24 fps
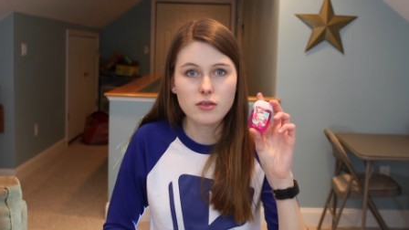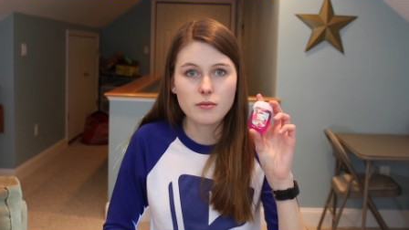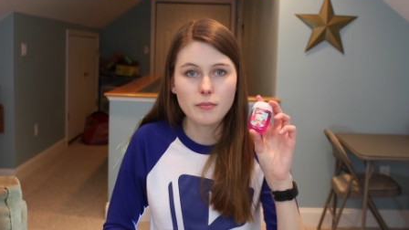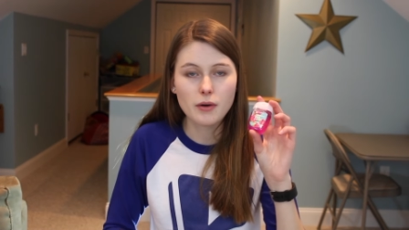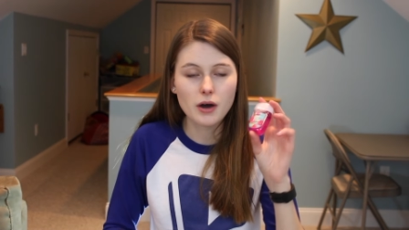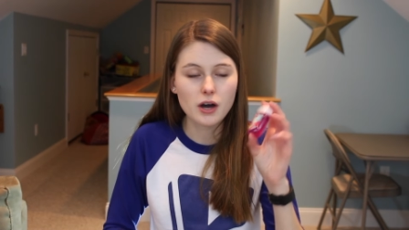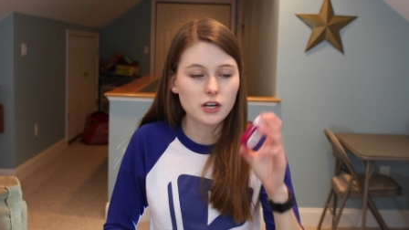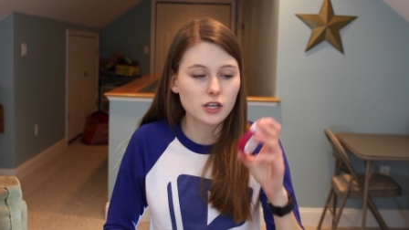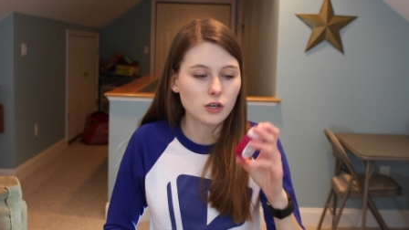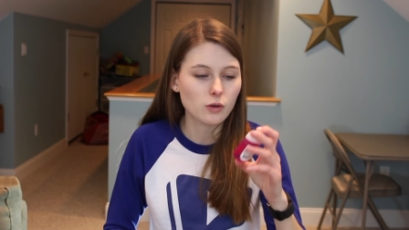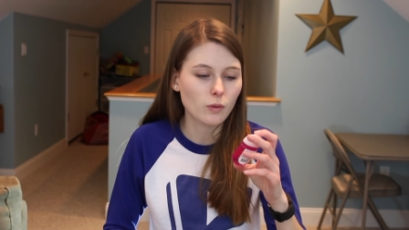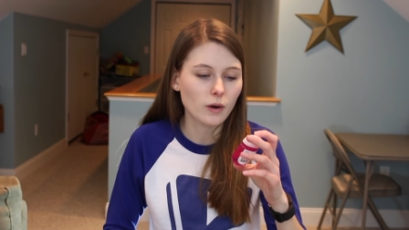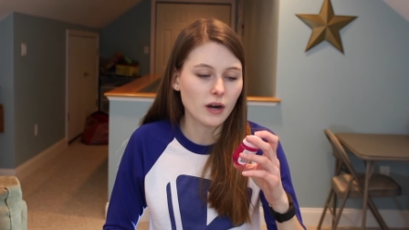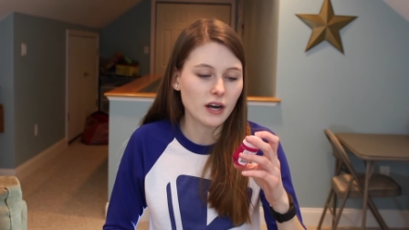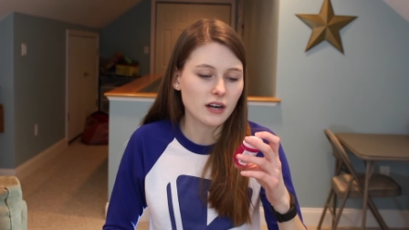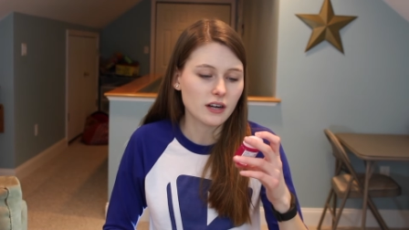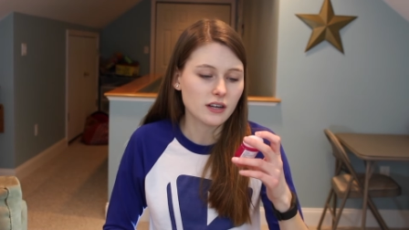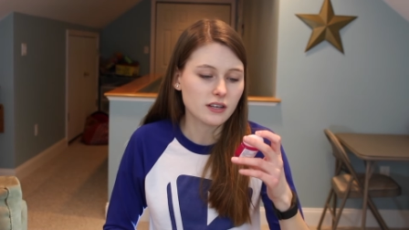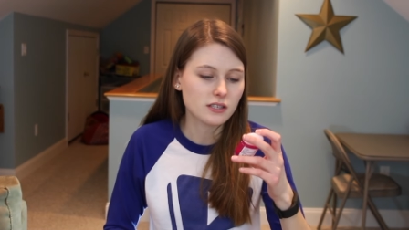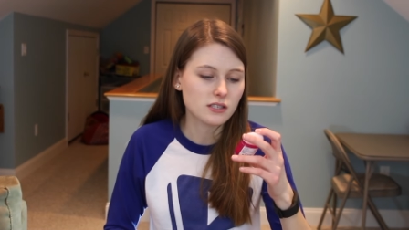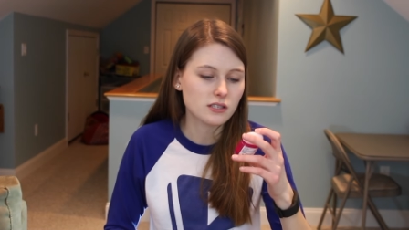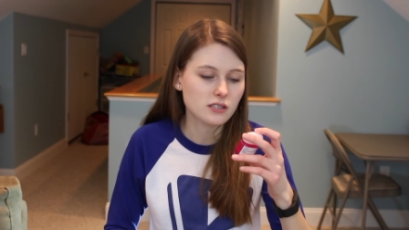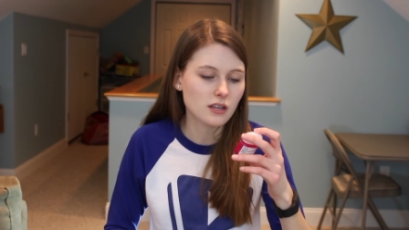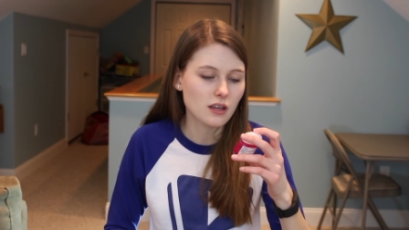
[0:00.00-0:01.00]
and Body
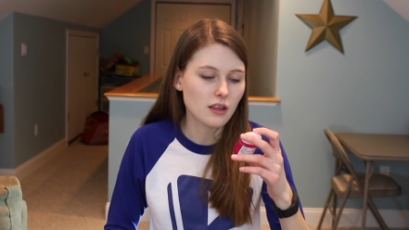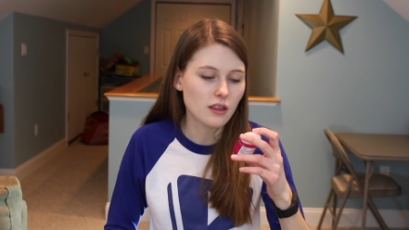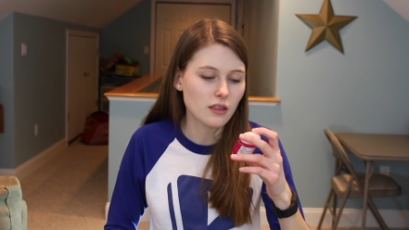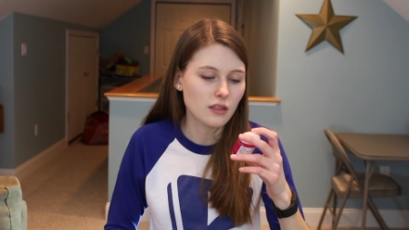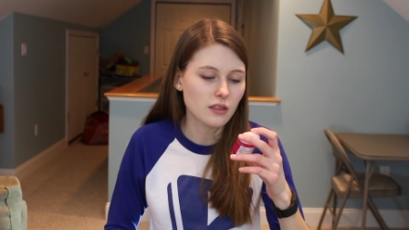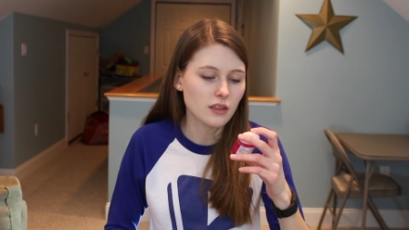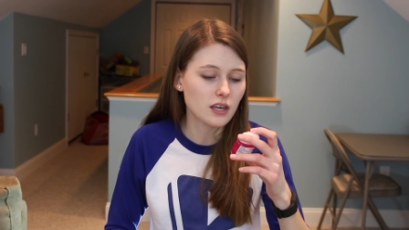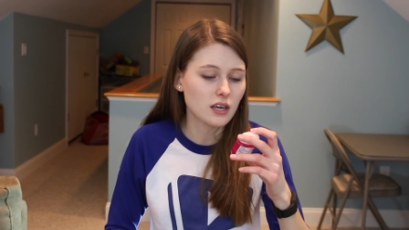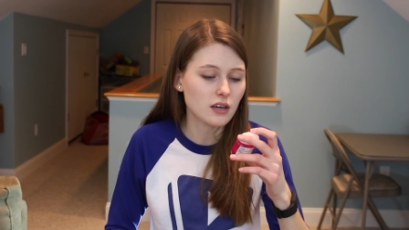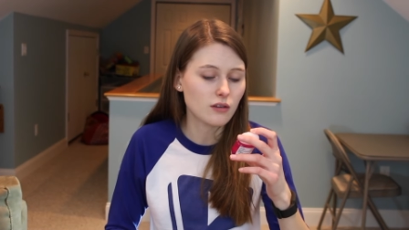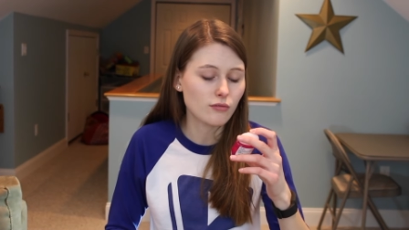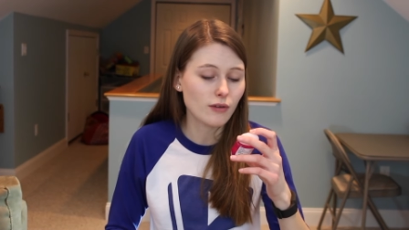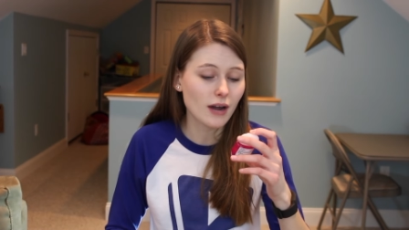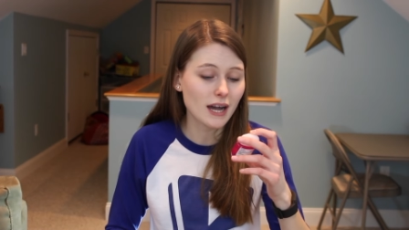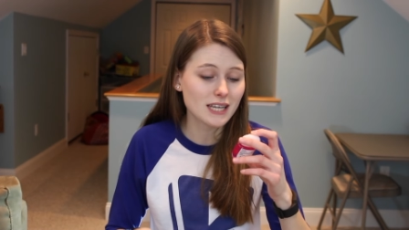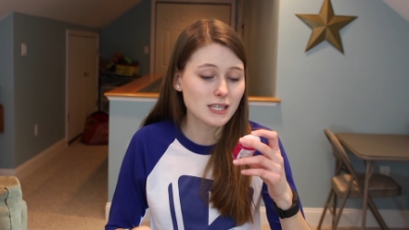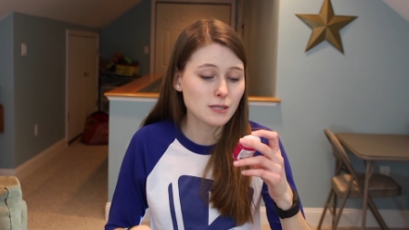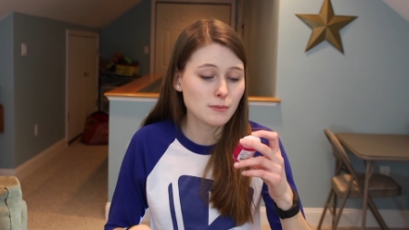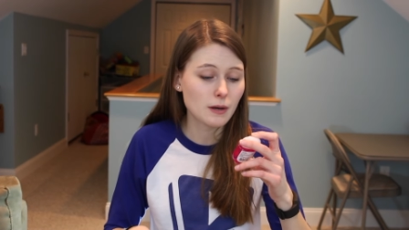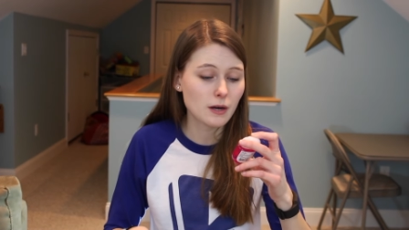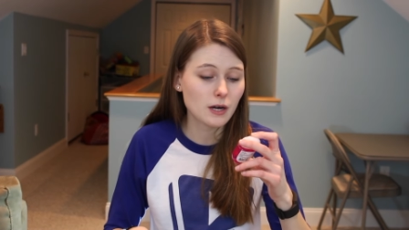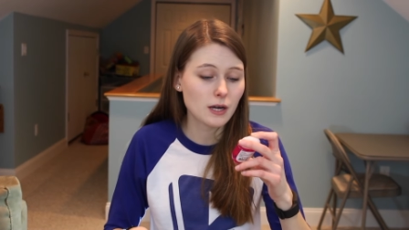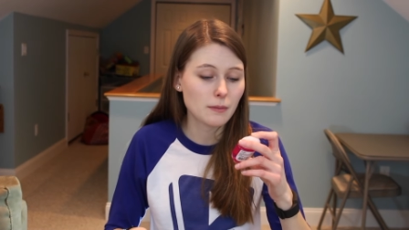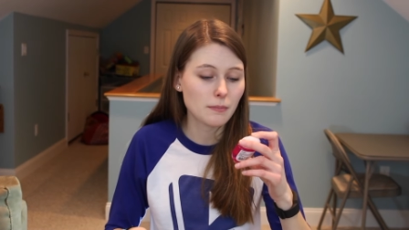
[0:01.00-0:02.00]
Works, the
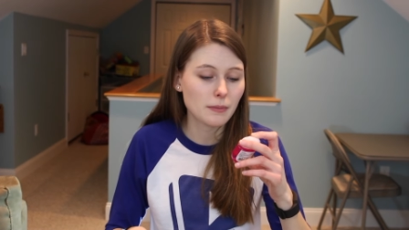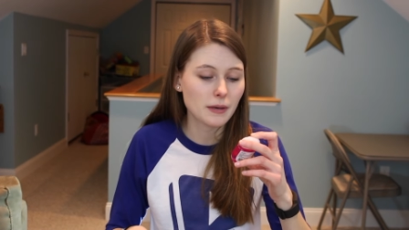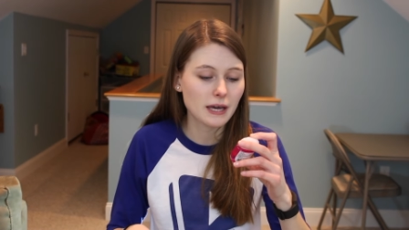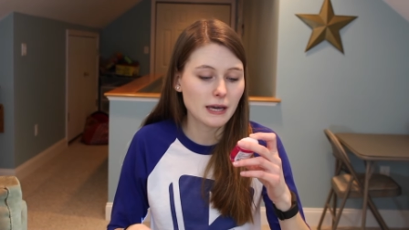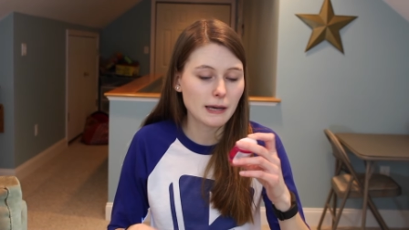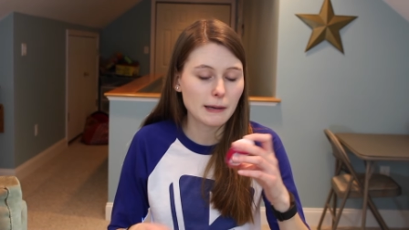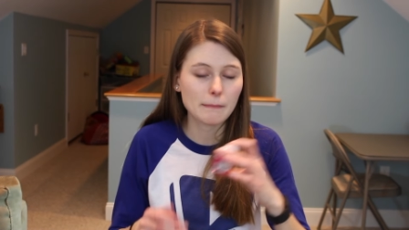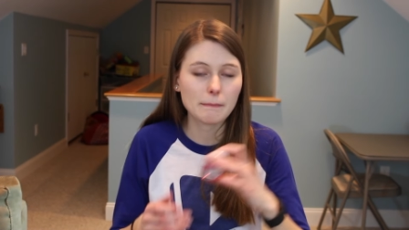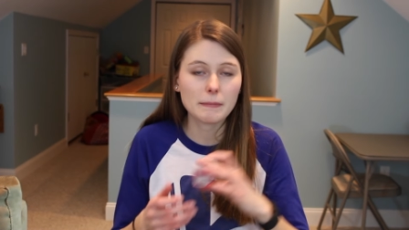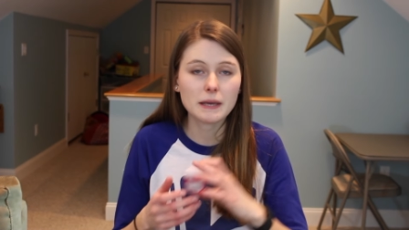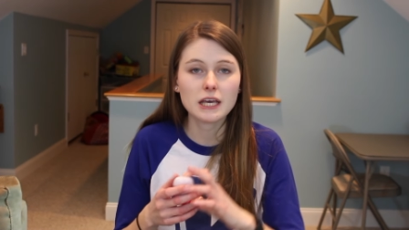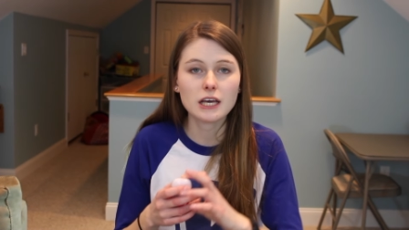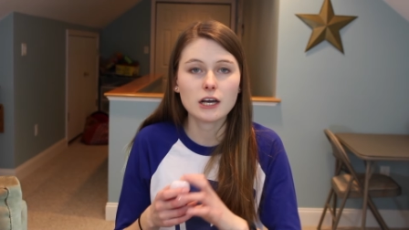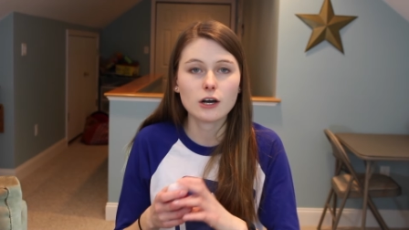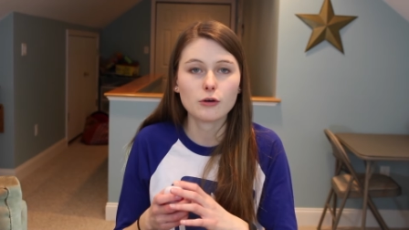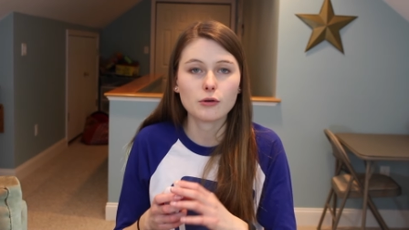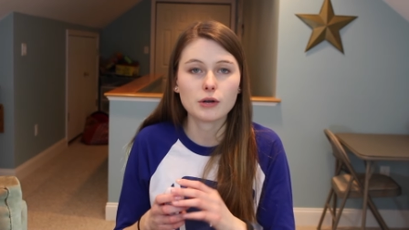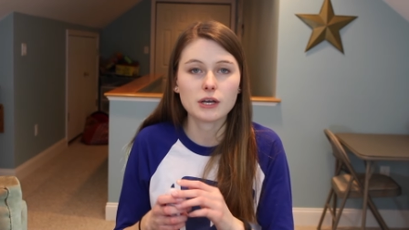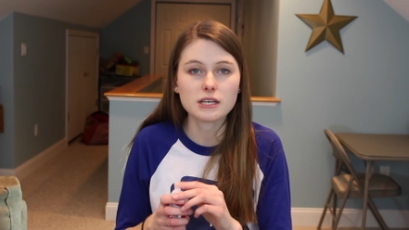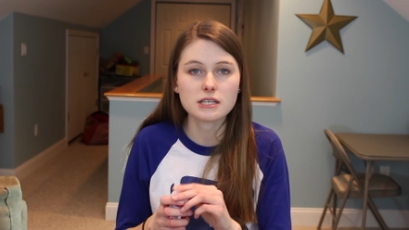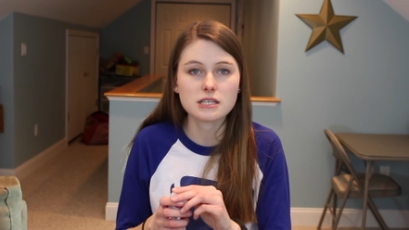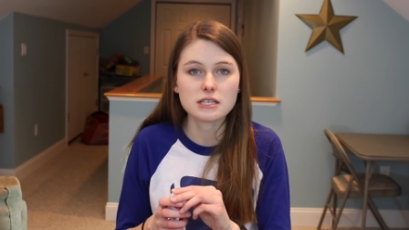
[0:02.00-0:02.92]
raspberry pink peony